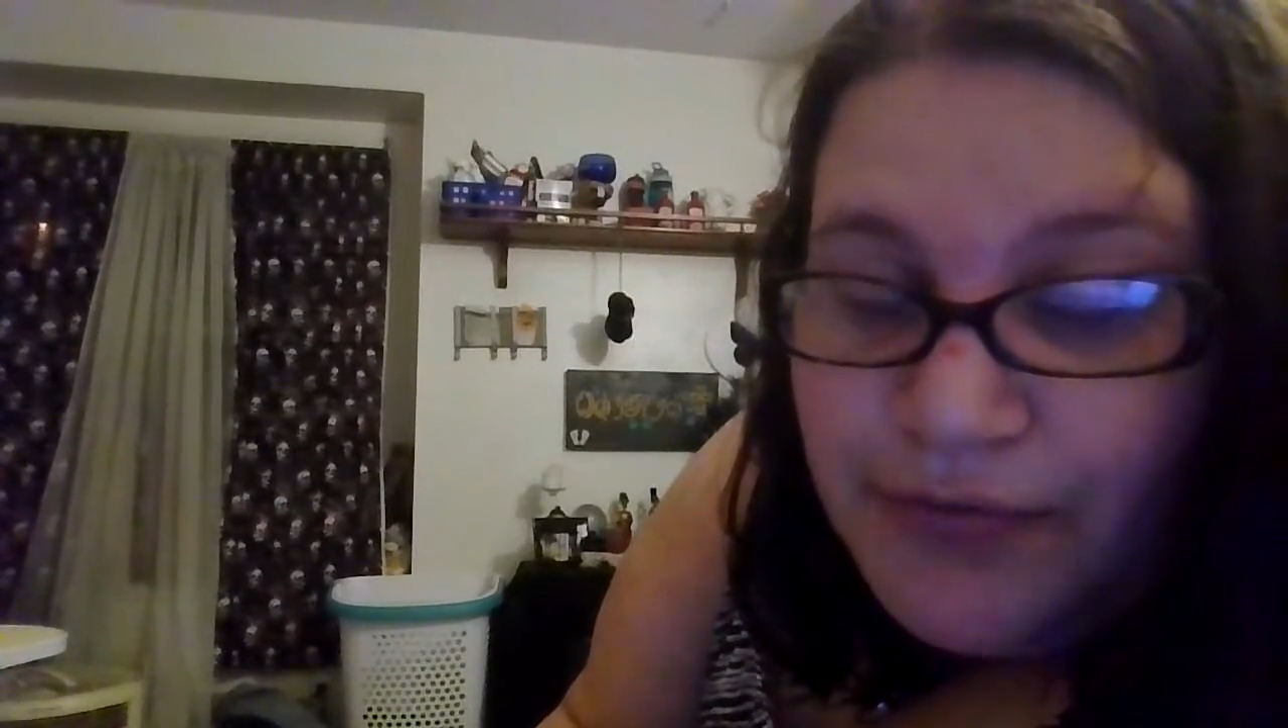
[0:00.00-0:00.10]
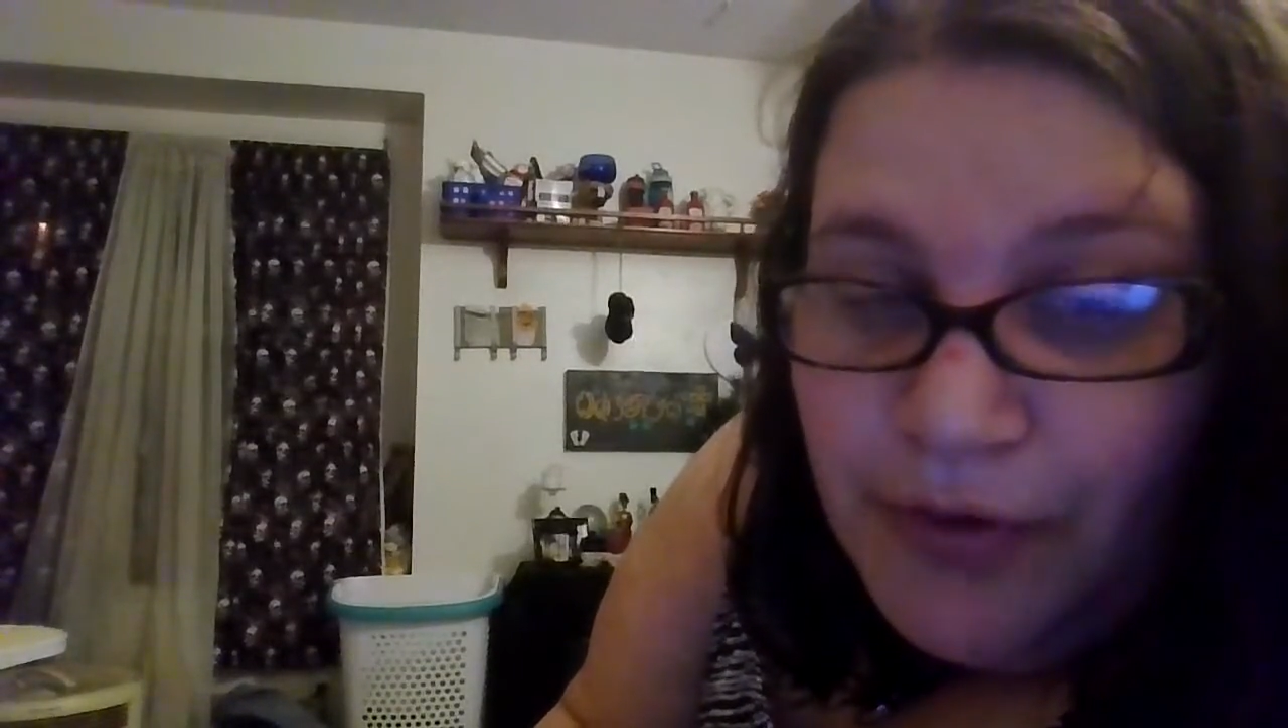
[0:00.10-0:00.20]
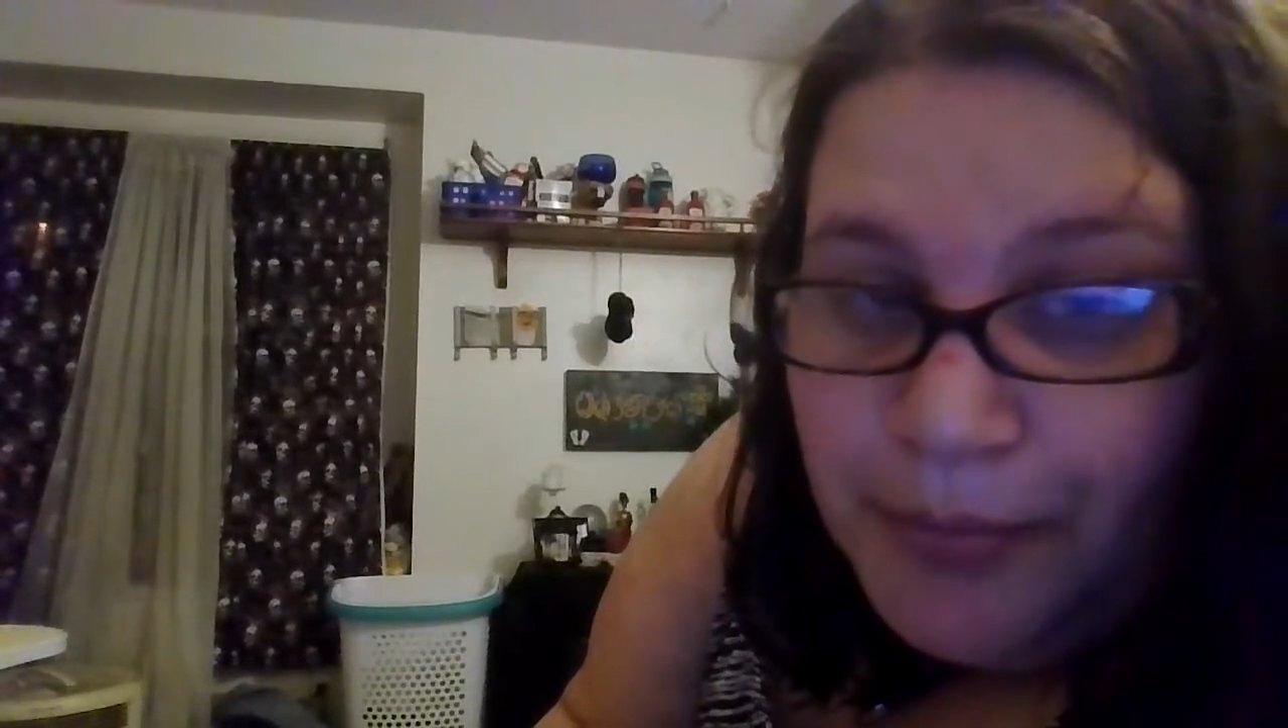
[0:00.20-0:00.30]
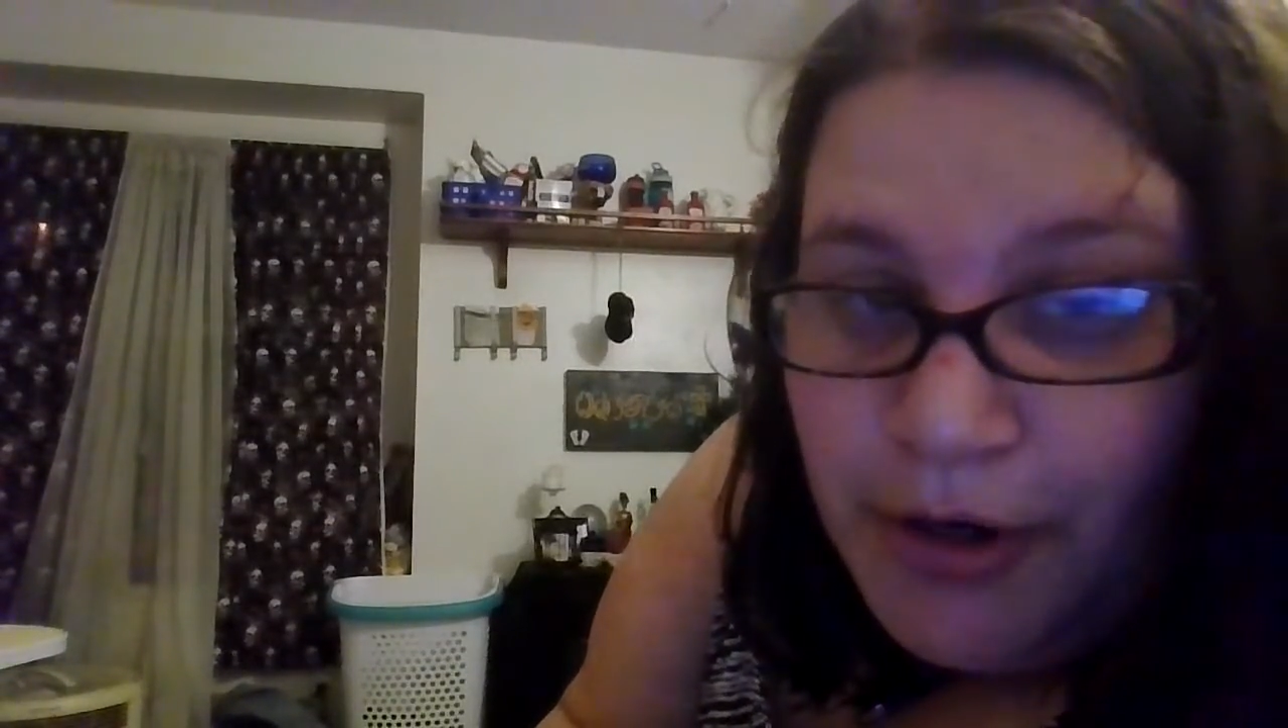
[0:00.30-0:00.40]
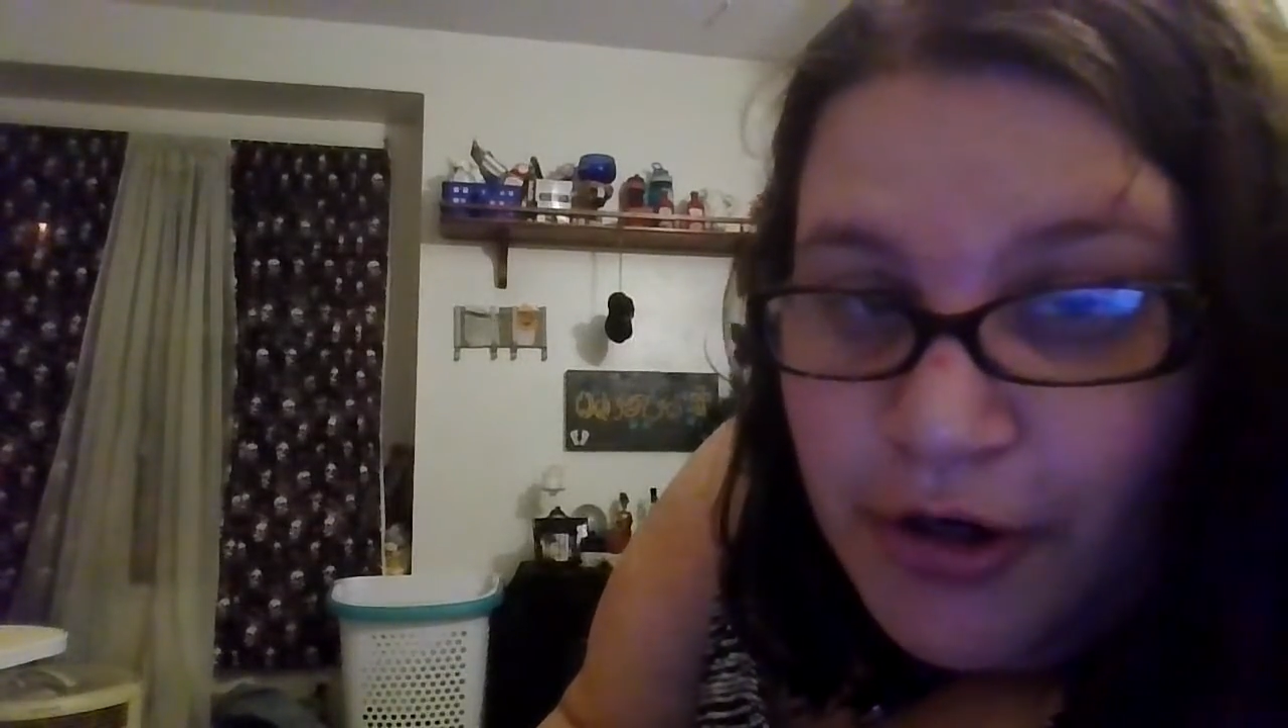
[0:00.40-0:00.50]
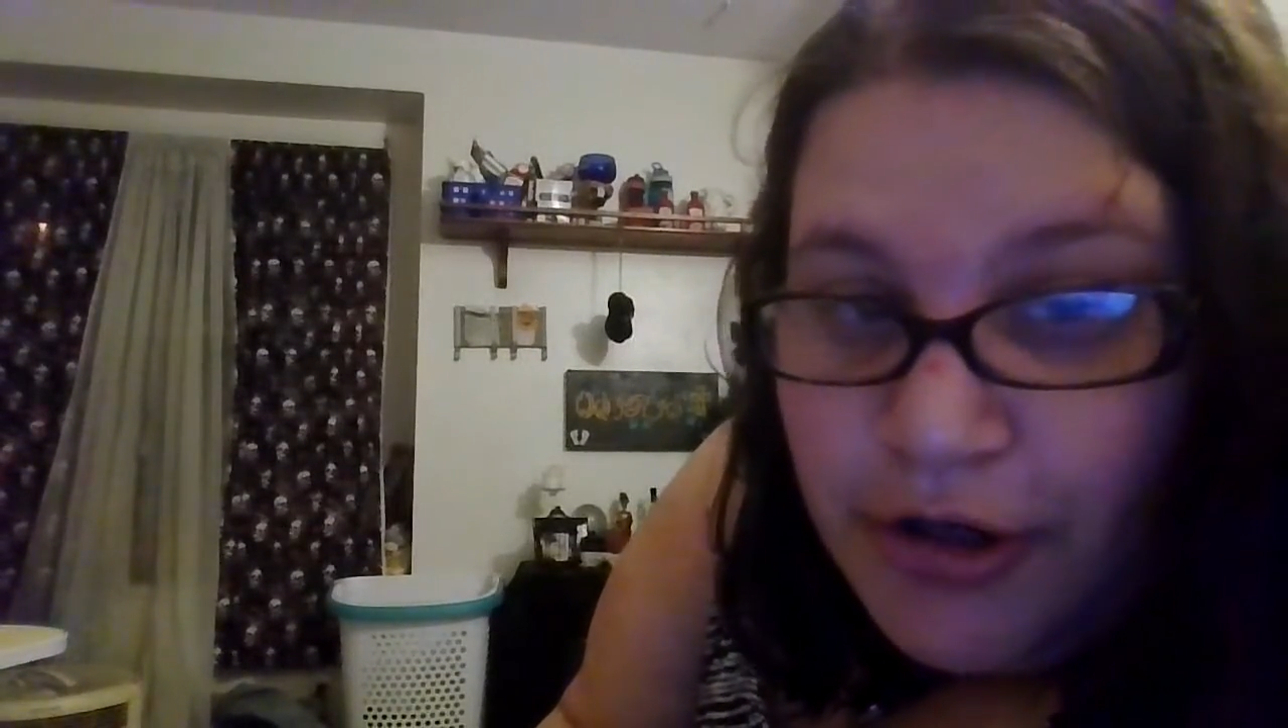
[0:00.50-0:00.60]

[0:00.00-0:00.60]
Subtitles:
from your